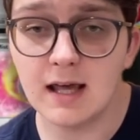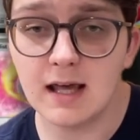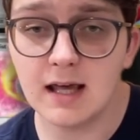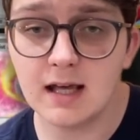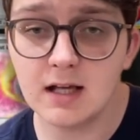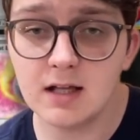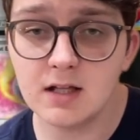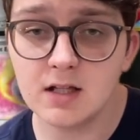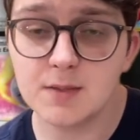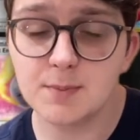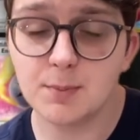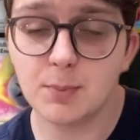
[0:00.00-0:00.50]

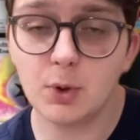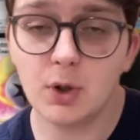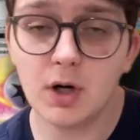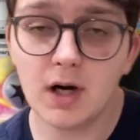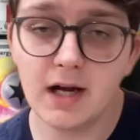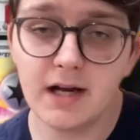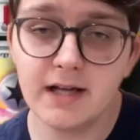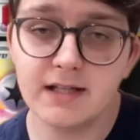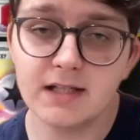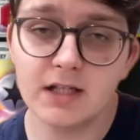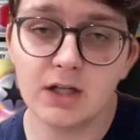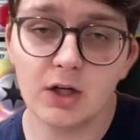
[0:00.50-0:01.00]
and
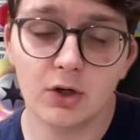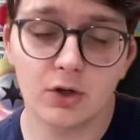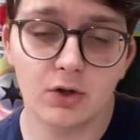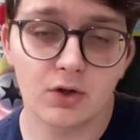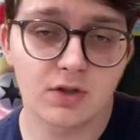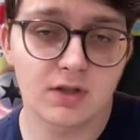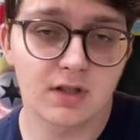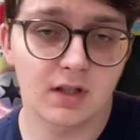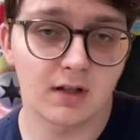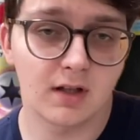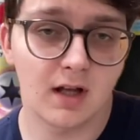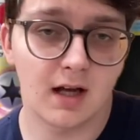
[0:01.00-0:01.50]
prizing
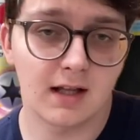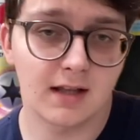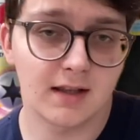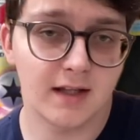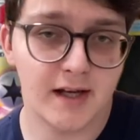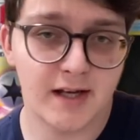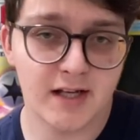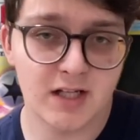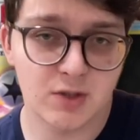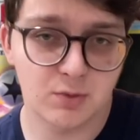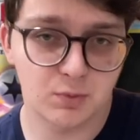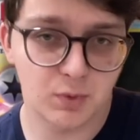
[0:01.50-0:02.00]
hurts a lot
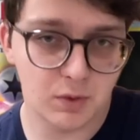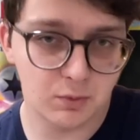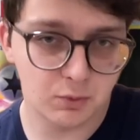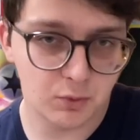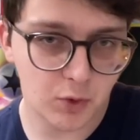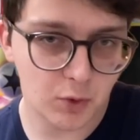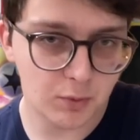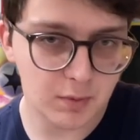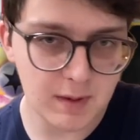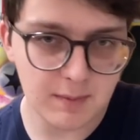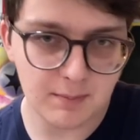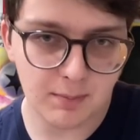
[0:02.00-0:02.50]
less when
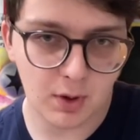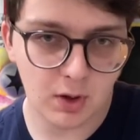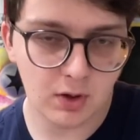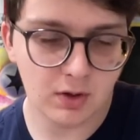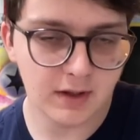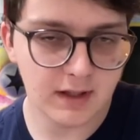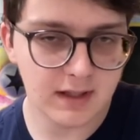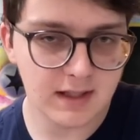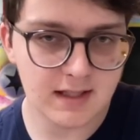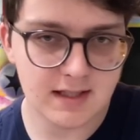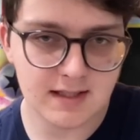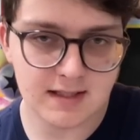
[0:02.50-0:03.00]
we'll be
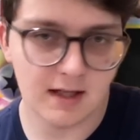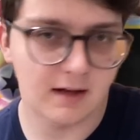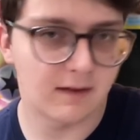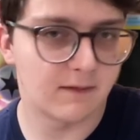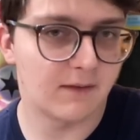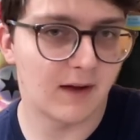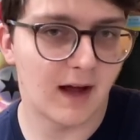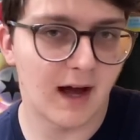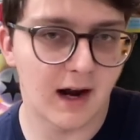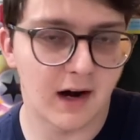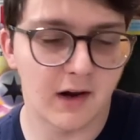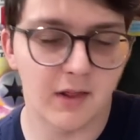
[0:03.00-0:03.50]
pulling
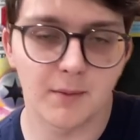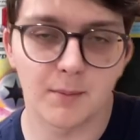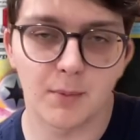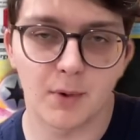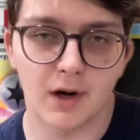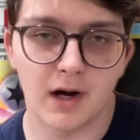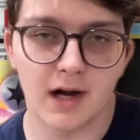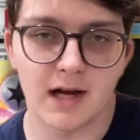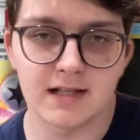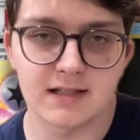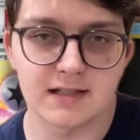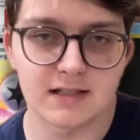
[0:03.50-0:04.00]
stuff out of the
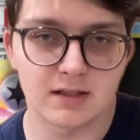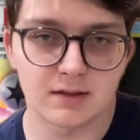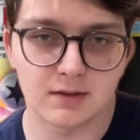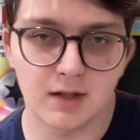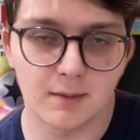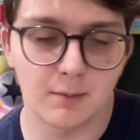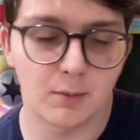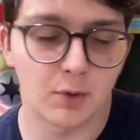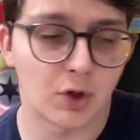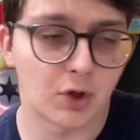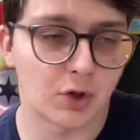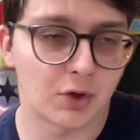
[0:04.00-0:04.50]
prizes a
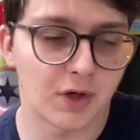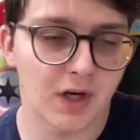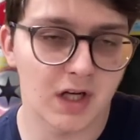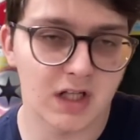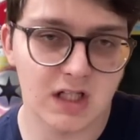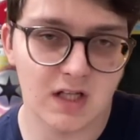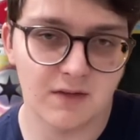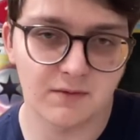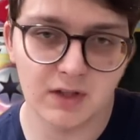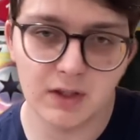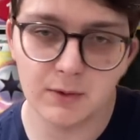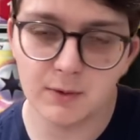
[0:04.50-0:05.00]
lot more
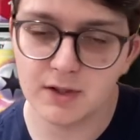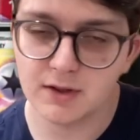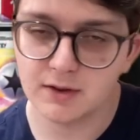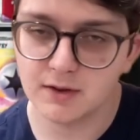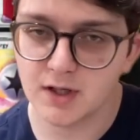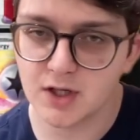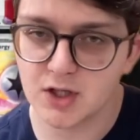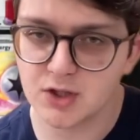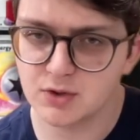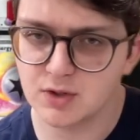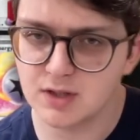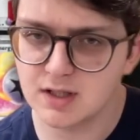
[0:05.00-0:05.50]
aggressively with
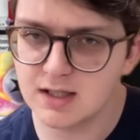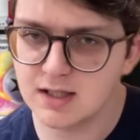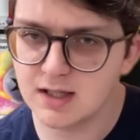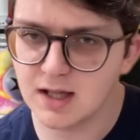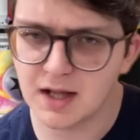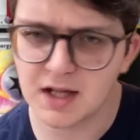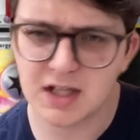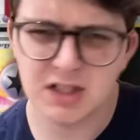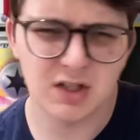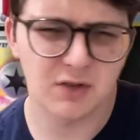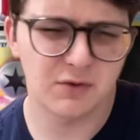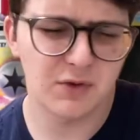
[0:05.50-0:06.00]
Luxray EX.